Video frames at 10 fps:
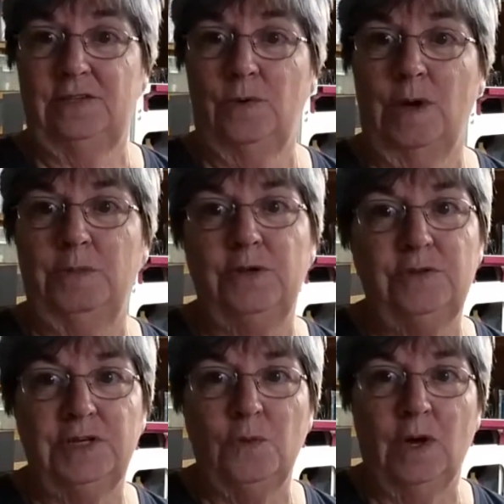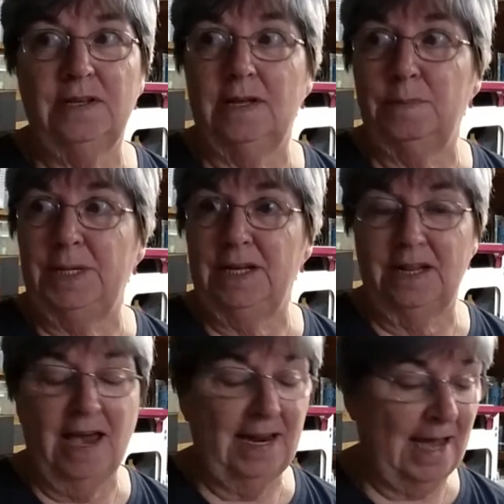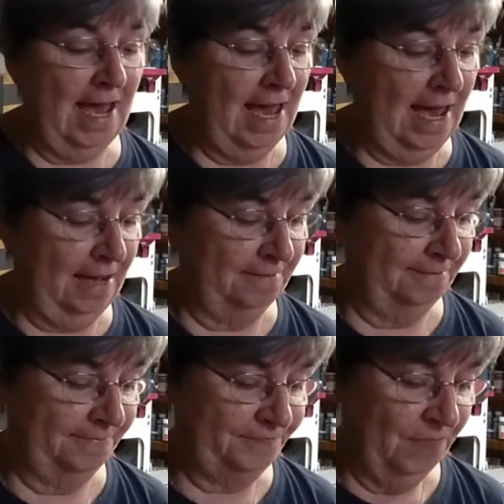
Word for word: So I'm losing what little bit of light I have.